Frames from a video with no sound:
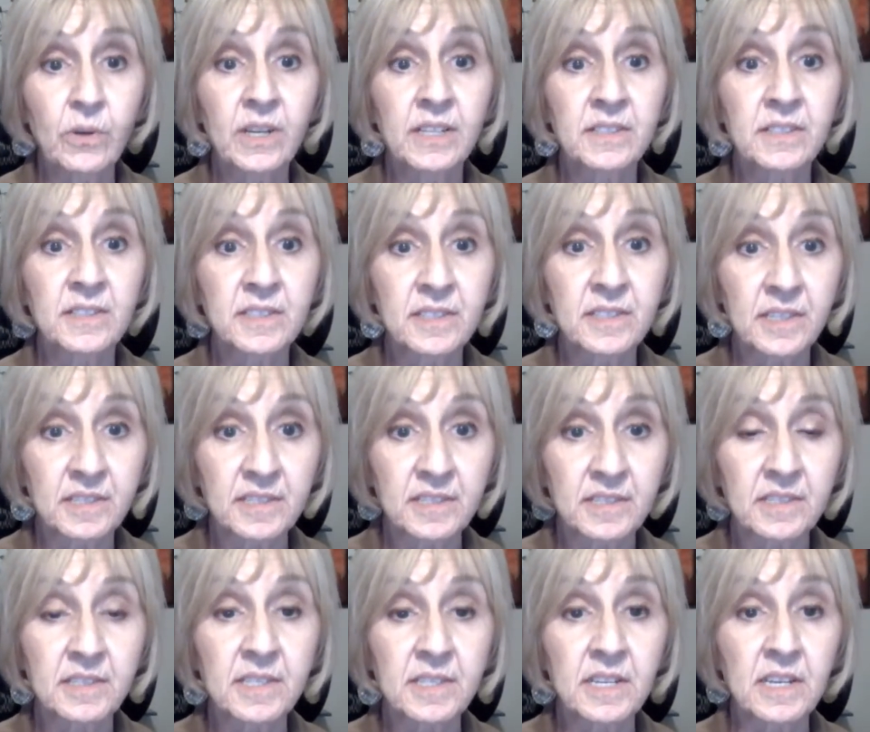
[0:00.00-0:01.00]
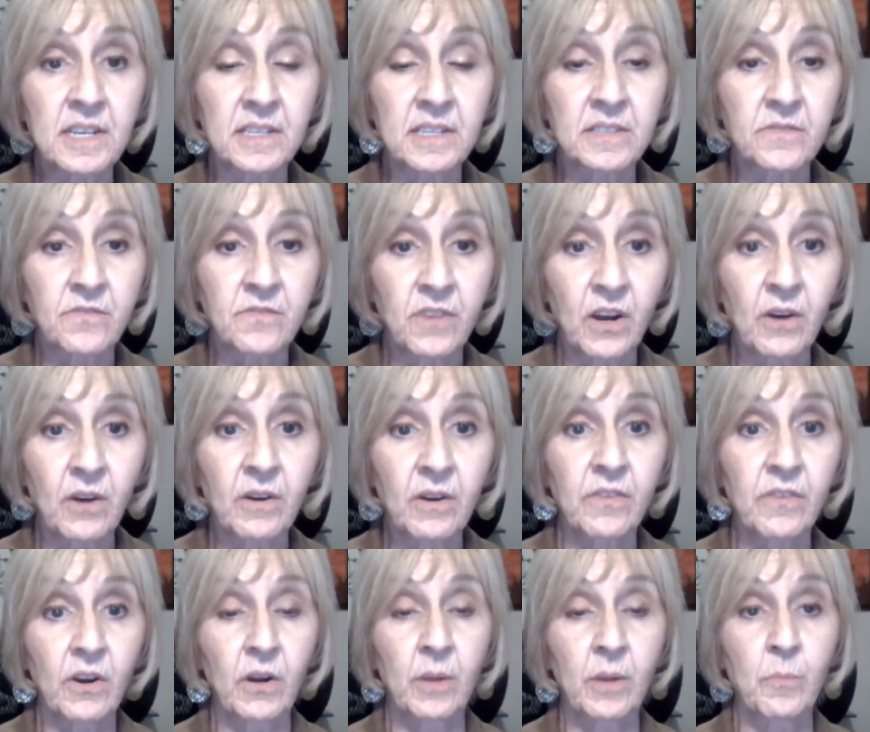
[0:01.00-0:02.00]
Consistency is very,
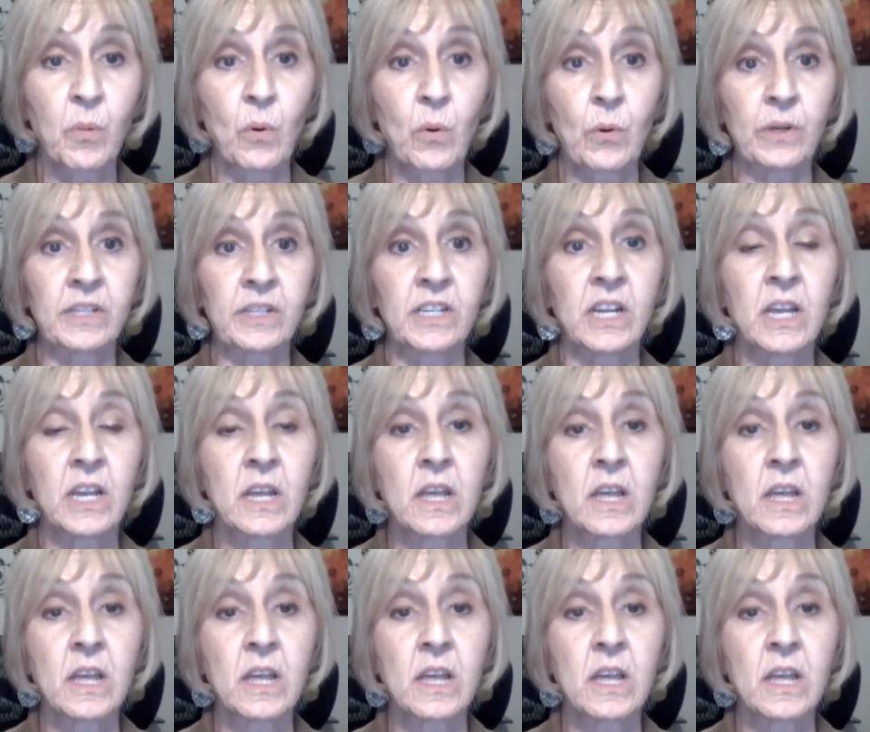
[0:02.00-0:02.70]
very important.